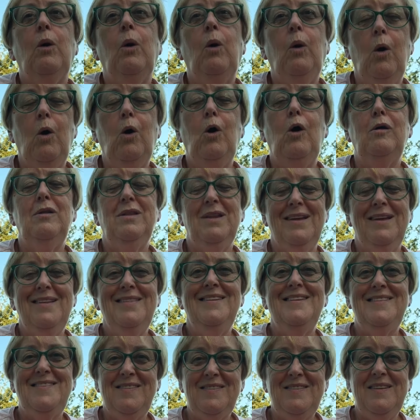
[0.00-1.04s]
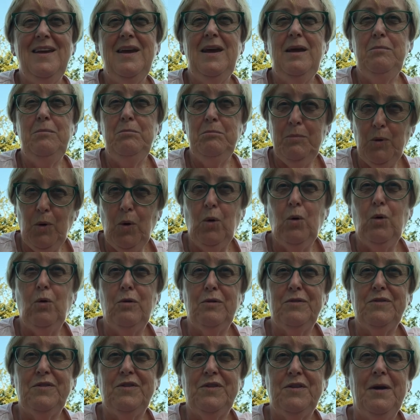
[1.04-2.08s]
all in the same
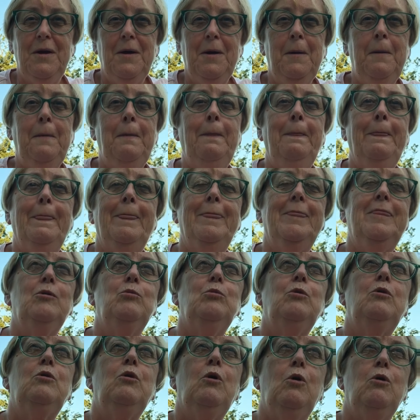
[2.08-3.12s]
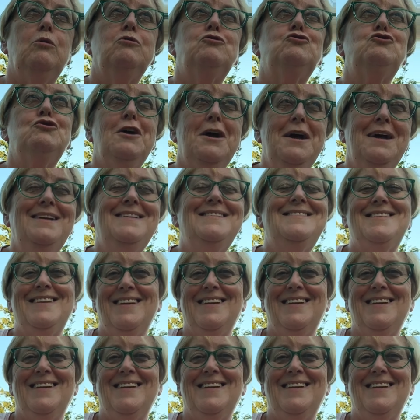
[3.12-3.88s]
boat, that we're all trying to